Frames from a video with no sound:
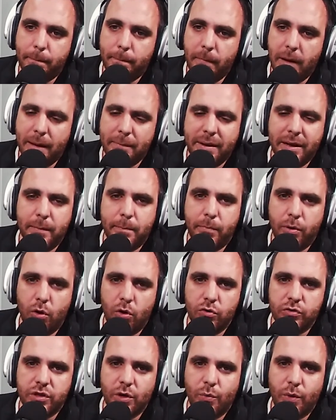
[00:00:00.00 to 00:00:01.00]
I made a
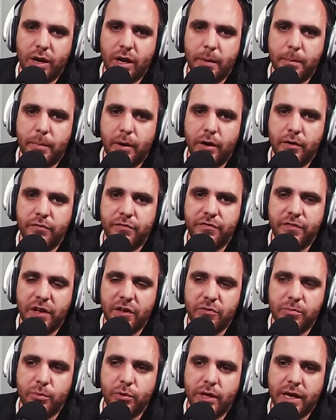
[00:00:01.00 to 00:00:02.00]
post. It went up on
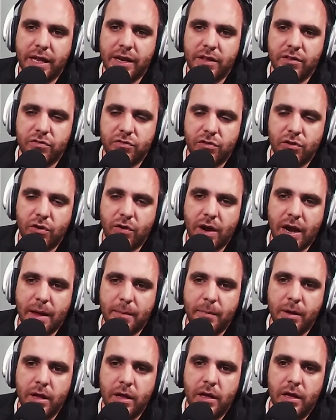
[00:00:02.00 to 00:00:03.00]
Facebook and
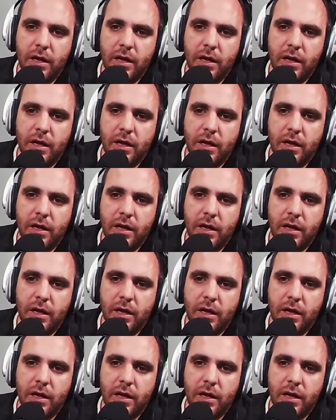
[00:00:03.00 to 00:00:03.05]
Instagram.